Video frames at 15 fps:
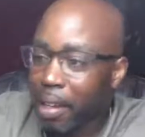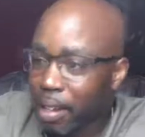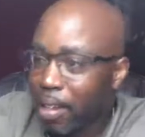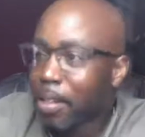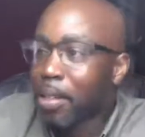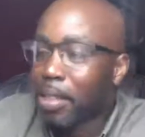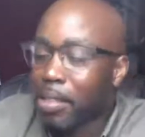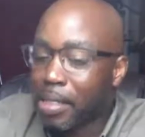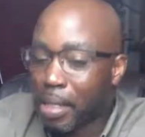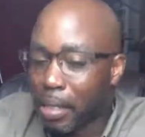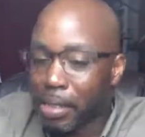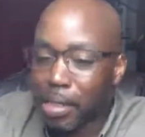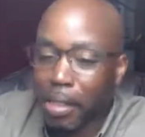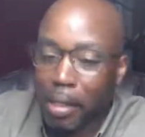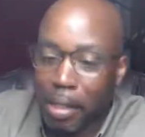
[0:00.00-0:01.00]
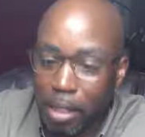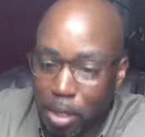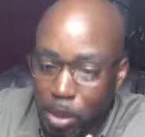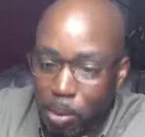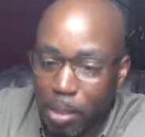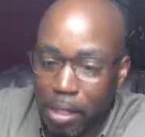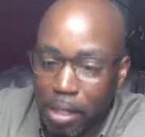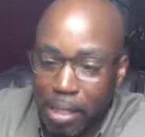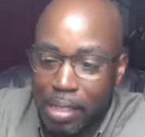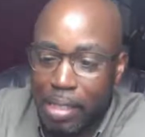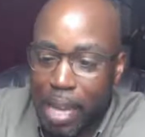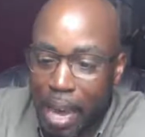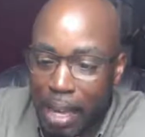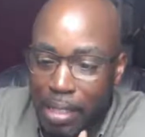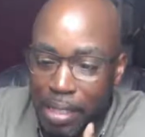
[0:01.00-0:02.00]
you're essentially doing the
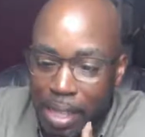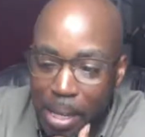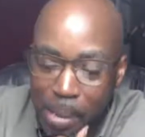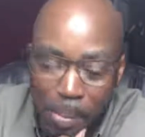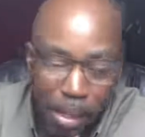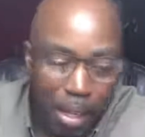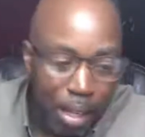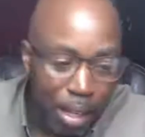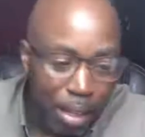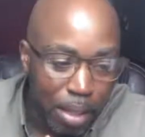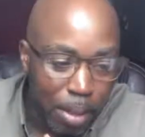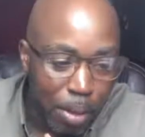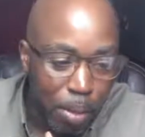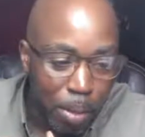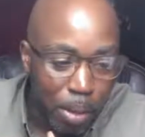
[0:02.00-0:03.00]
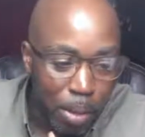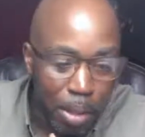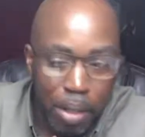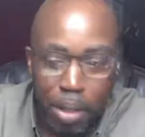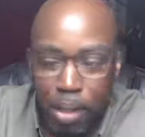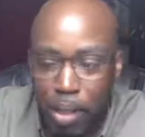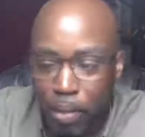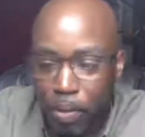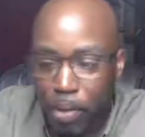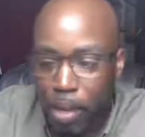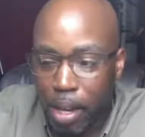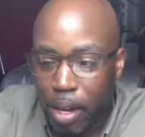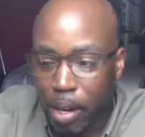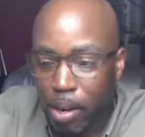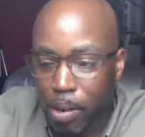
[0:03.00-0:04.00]
exact same thing you would if you
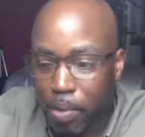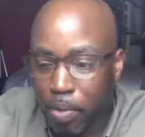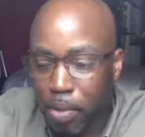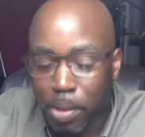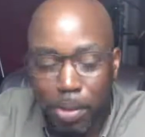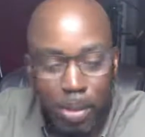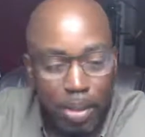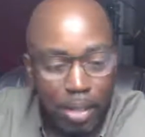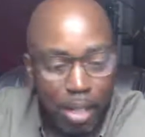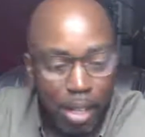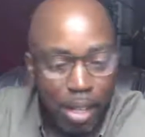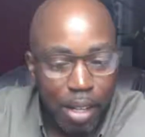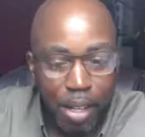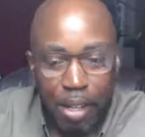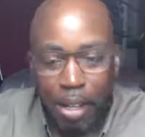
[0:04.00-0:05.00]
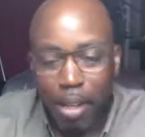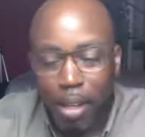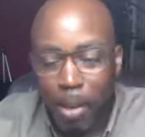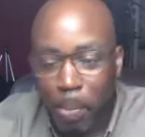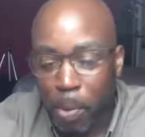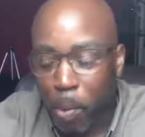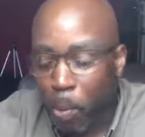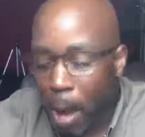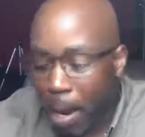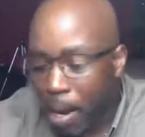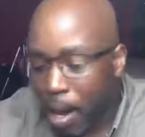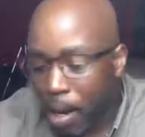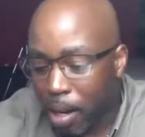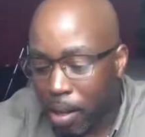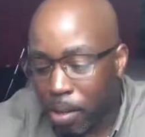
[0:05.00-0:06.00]
had it on food, but why
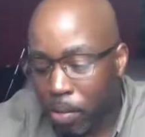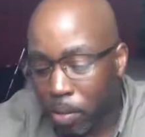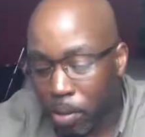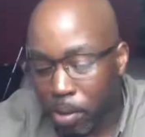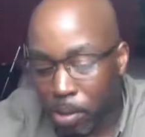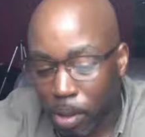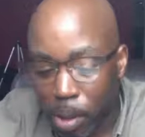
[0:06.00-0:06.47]
not on the food?